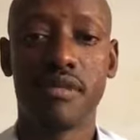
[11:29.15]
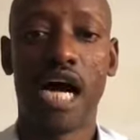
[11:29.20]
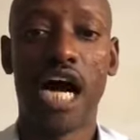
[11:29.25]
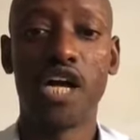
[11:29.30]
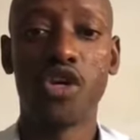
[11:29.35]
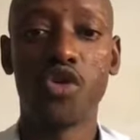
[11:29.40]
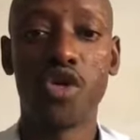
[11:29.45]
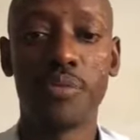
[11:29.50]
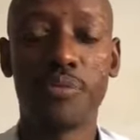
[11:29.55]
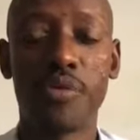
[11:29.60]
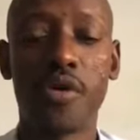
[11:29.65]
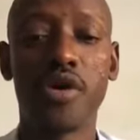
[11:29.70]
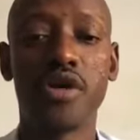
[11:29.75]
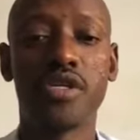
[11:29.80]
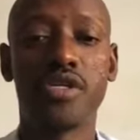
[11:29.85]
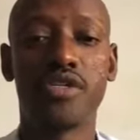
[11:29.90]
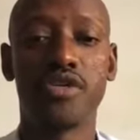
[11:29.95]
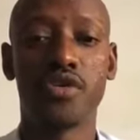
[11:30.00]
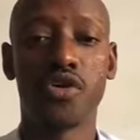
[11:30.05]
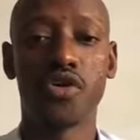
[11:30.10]
and you're
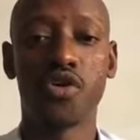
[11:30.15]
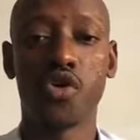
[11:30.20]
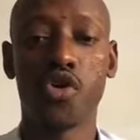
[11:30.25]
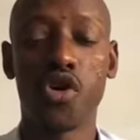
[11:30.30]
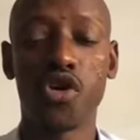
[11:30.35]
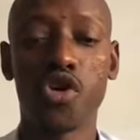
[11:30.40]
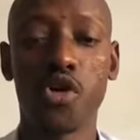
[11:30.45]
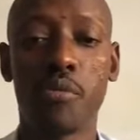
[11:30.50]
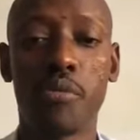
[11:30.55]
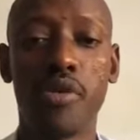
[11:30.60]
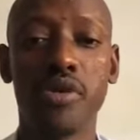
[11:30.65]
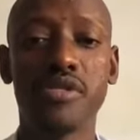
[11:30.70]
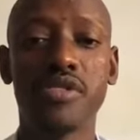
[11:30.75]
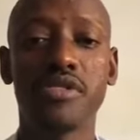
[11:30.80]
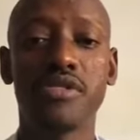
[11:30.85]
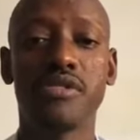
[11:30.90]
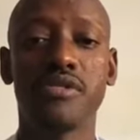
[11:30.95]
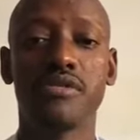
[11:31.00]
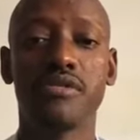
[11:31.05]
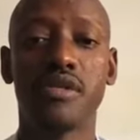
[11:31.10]
employed, you know, you call your
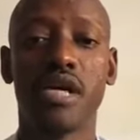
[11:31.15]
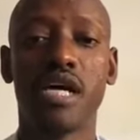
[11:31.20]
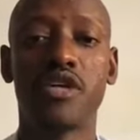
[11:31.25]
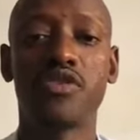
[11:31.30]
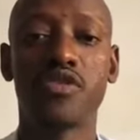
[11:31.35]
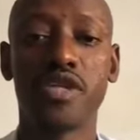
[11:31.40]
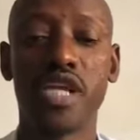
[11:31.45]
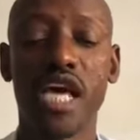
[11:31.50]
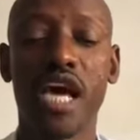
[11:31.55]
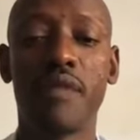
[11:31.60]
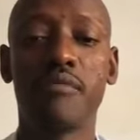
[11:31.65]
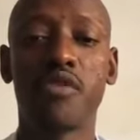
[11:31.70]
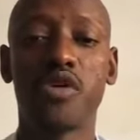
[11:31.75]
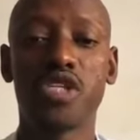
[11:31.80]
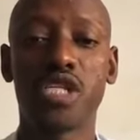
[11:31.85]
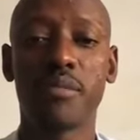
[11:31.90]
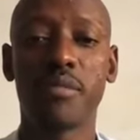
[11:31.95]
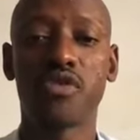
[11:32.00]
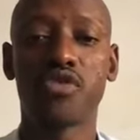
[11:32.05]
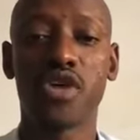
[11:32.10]
boss, today I'm
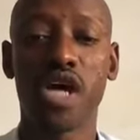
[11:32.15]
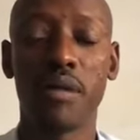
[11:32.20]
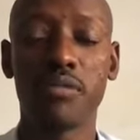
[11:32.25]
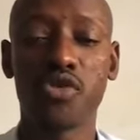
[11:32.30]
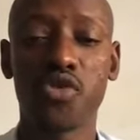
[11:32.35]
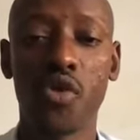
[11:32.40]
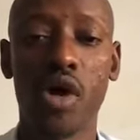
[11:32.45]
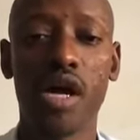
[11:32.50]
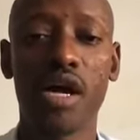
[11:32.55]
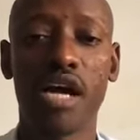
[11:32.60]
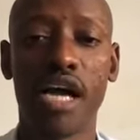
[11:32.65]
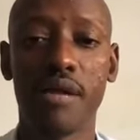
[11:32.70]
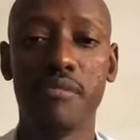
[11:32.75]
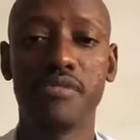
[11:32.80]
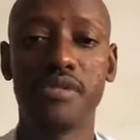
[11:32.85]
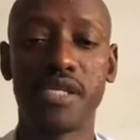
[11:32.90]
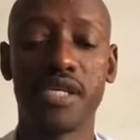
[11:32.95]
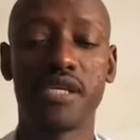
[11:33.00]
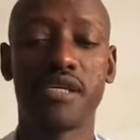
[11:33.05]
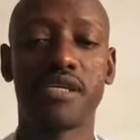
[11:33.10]
not able to come to work, I am
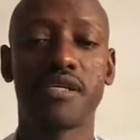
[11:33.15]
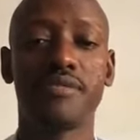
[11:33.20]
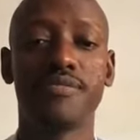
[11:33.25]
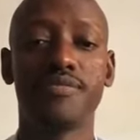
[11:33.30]
sick.